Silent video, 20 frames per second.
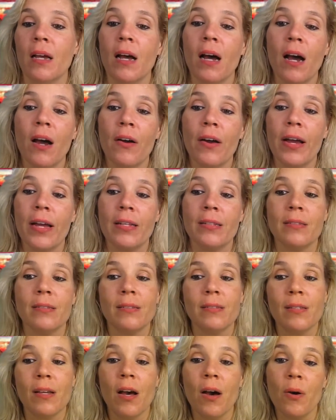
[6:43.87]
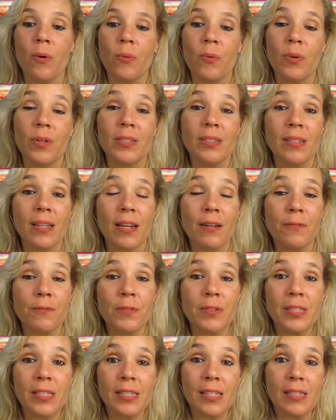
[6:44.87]
All right, so San
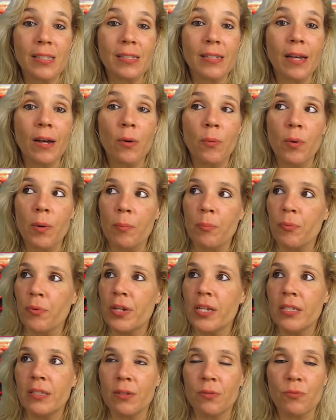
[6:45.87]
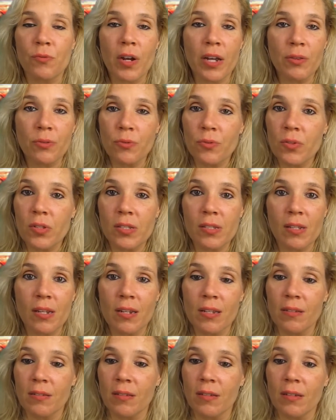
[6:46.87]
Francisco, we're breezing right through the
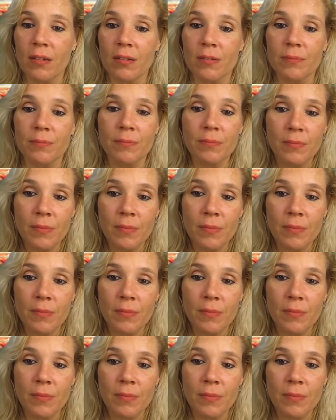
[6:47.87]
cities here.